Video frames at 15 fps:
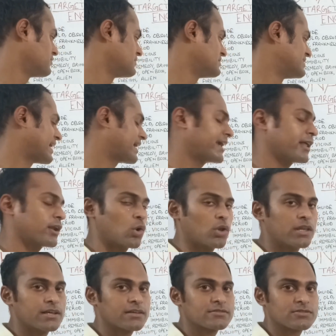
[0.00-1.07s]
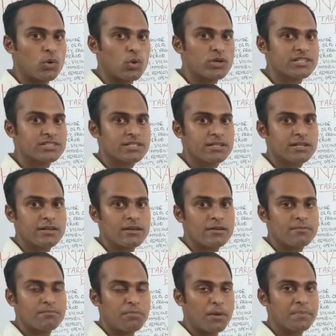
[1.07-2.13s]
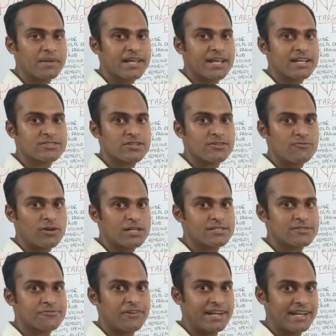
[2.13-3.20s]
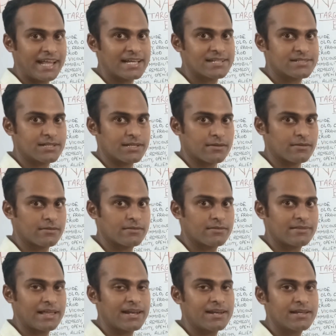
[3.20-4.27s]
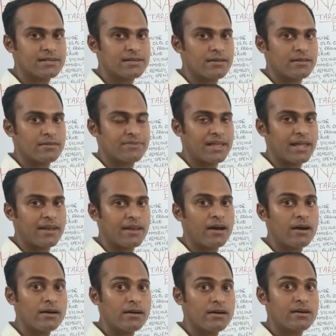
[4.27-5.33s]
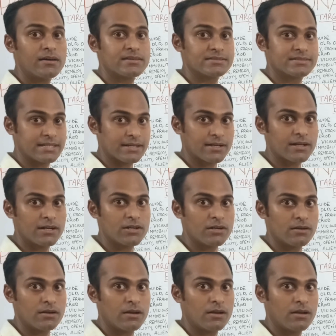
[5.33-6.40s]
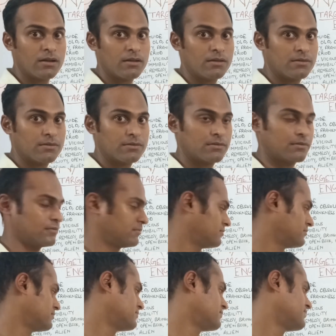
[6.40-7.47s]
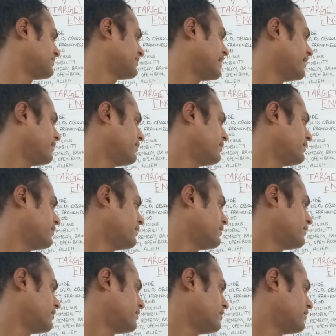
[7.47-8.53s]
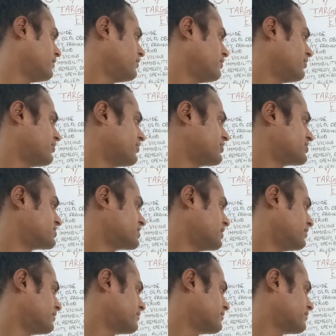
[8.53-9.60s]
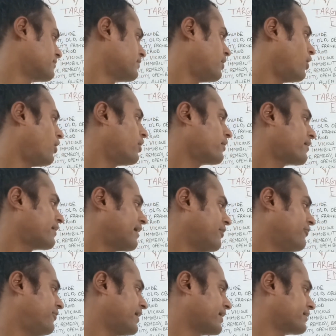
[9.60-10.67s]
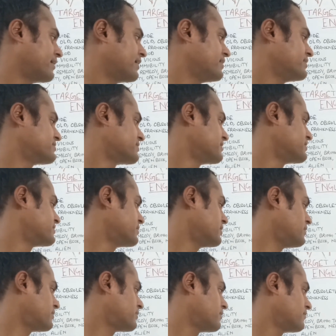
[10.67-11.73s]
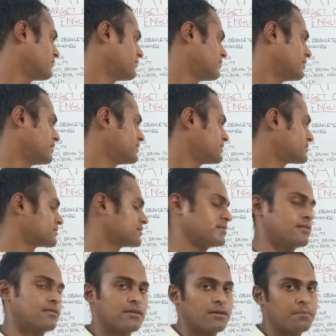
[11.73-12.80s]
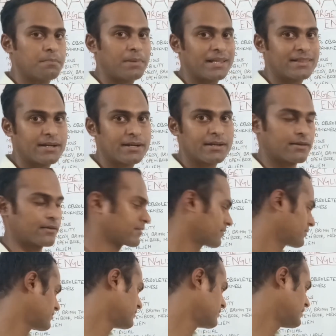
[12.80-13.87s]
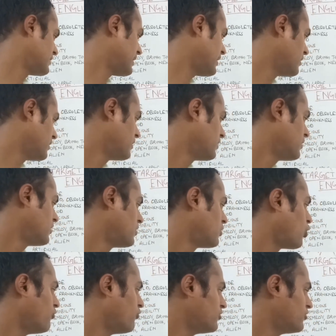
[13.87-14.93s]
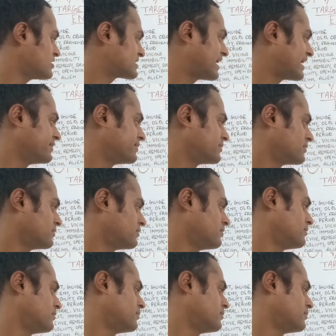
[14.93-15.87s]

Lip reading: J.K. Rowling's original publication was fantastic. Then her sickle. Then result or effect. His result is pathetic. Then oversight,